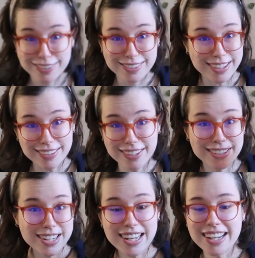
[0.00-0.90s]
Ding,
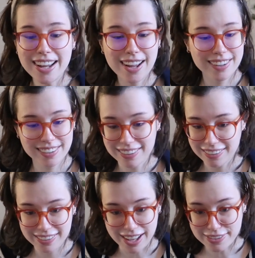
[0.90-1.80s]
ding, ding.
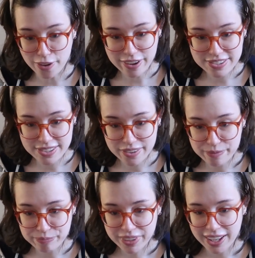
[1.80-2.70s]
That's
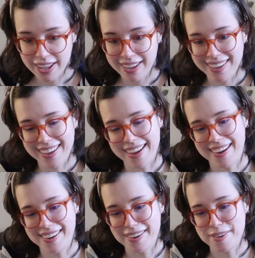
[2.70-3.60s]
awesome.
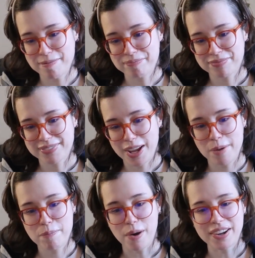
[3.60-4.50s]

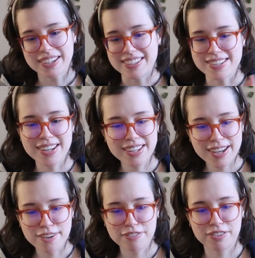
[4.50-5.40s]
I bought a
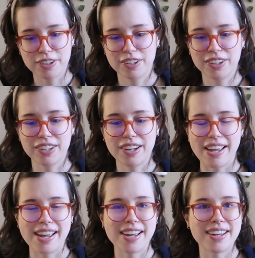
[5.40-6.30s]
ticket for
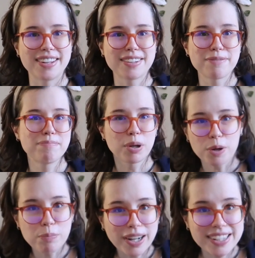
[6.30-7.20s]
a
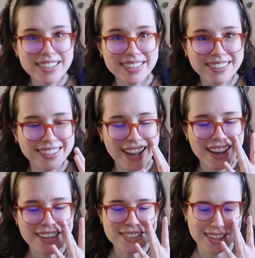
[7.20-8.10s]
bookbinding
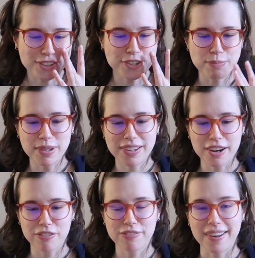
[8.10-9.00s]
class. That should be a
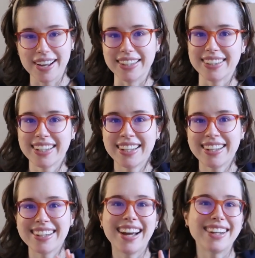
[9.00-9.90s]
lot of fun.
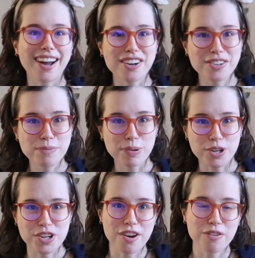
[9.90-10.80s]
I got a new
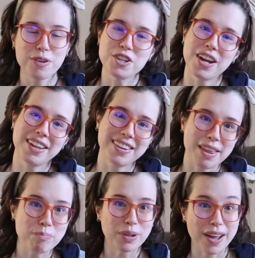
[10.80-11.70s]
bookshelf, which I
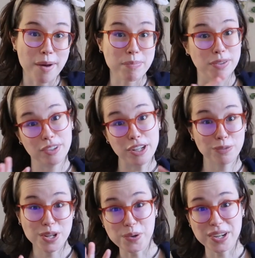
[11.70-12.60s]
then put up and
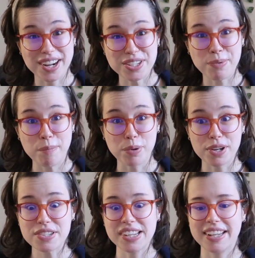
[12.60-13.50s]
like reorganized my
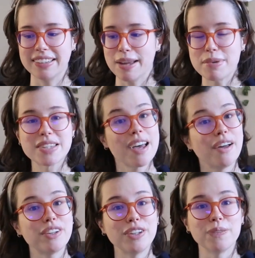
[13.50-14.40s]
books. And let me
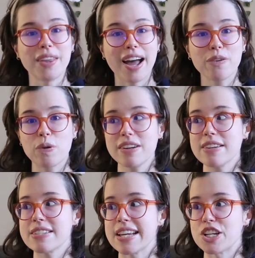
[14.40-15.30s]
tell you, that
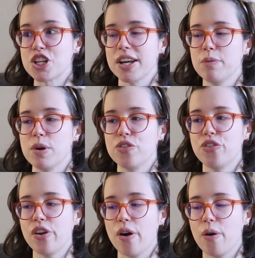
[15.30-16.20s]
organization was
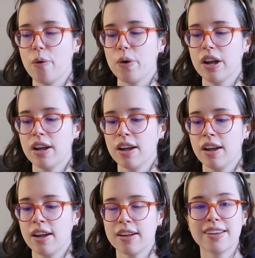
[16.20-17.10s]
so
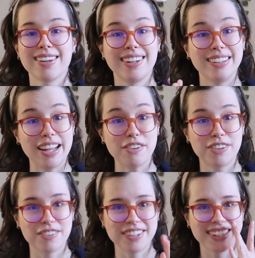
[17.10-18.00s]

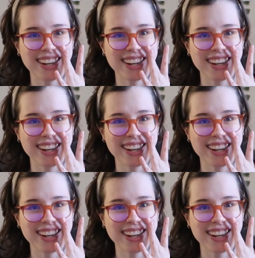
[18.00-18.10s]
life-giving.